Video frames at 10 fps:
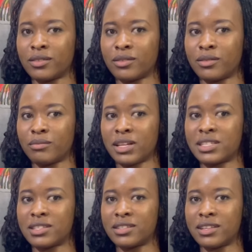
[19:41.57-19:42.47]
and much
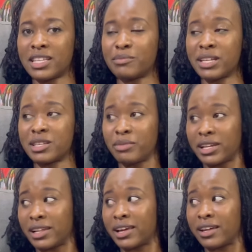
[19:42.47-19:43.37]
South. That's
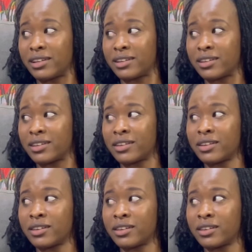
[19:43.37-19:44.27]
Matabele Yeah.
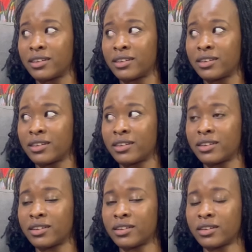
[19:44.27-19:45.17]
And then
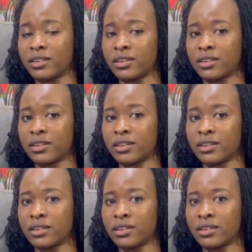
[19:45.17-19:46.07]
there's uh,
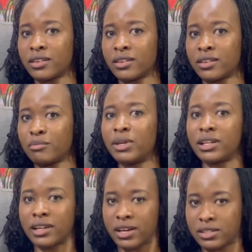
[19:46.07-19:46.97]
Midlands.
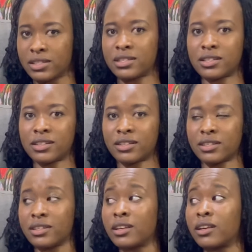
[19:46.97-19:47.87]
Midlands.
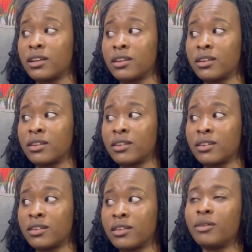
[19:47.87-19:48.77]
There's
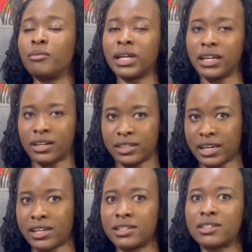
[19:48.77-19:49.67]
Manicaland.
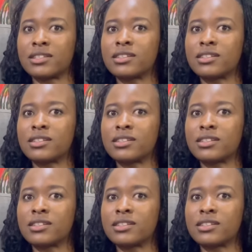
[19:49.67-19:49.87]
land.